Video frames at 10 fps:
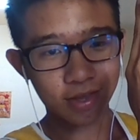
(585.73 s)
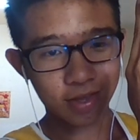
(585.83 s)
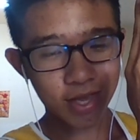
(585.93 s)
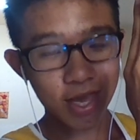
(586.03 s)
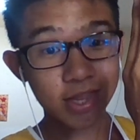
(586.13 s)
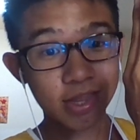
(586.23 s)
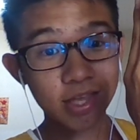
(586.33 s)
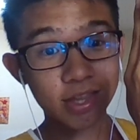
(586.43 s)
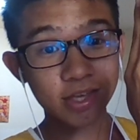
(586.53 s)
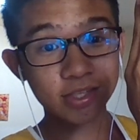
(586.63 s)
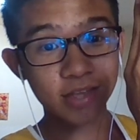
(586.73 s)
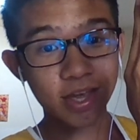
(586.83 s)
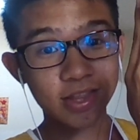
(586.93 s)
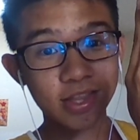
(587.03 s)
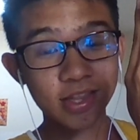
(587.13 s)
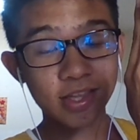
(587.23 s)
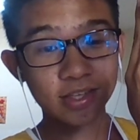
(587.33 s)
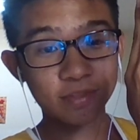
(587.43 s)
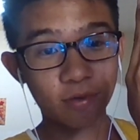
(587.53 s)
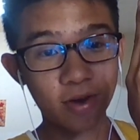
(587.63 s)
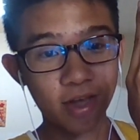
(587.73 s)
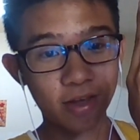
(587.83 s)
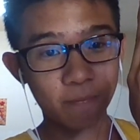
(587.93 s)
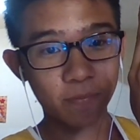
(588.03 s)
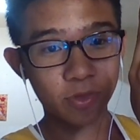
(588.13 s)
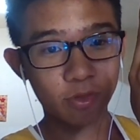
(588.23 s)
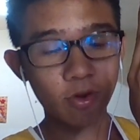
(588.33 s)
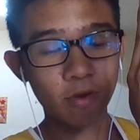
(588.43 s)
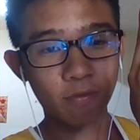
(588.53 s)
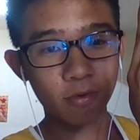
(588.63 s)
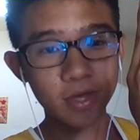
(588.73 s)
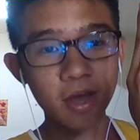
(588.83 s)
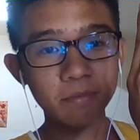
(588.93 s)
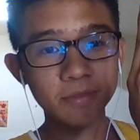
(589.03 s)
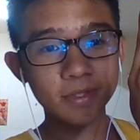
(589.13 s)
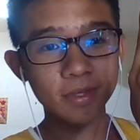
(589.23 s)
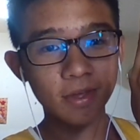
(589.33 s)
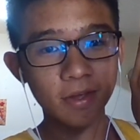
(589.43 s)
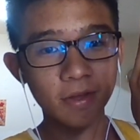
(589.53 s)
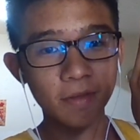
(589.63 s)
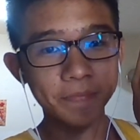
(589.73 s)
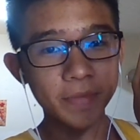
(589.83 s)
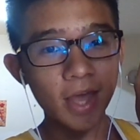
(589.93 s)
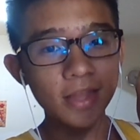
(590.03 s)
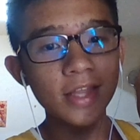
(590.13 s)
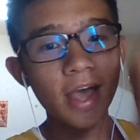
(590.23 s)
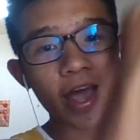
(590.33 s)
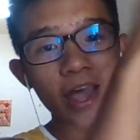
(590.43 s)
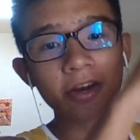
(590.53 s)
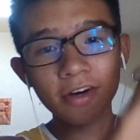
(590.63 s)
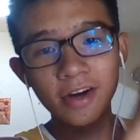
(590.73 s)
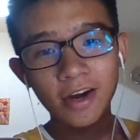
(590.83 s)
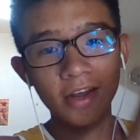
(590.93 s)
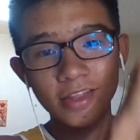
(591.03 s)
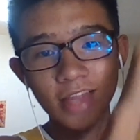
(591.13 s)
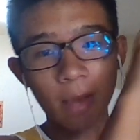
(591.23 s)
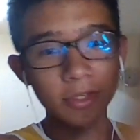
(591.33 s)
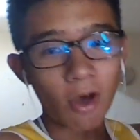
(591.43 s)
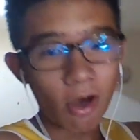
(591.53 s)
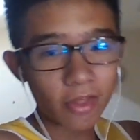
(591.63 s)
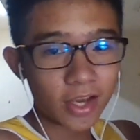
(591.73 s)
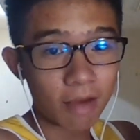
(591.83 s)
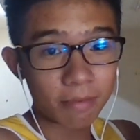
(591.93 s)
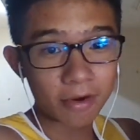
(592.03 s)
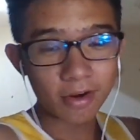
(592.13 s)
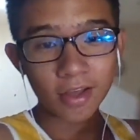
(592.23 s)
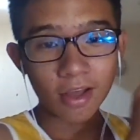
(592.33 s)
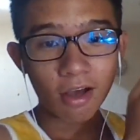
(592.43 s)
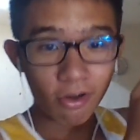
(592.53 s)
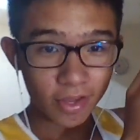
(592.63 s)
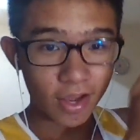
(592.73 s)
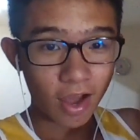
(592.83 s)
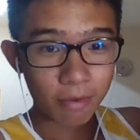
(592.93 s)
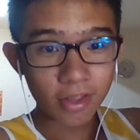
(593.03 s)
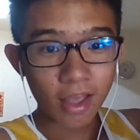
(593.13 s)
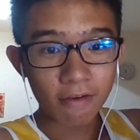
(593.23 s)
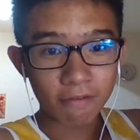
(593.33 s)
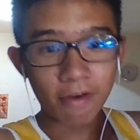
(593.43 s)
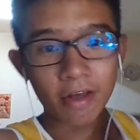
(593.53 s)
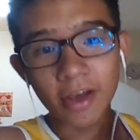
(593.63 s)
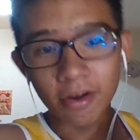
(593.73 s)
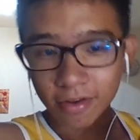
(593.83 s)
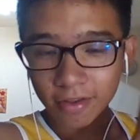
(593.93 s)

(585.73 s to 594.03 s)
It did this for like 3 or 4 times, and then the hanger that was on the cupboard fell down.